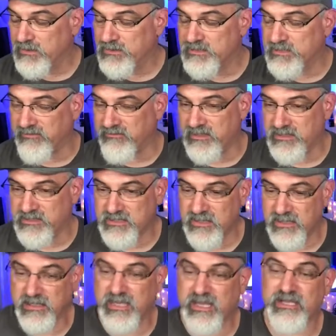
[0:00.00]
70s
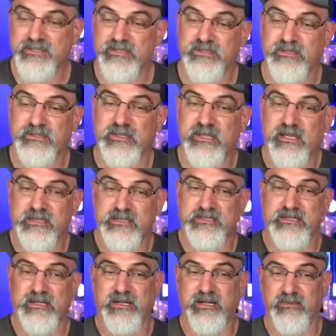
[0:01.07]
Telecaster Deluxe
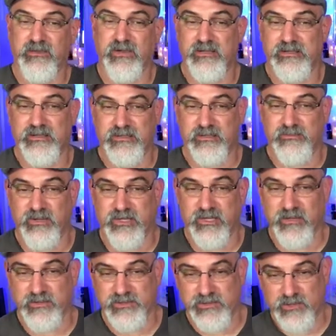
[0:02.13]
that I did the pickup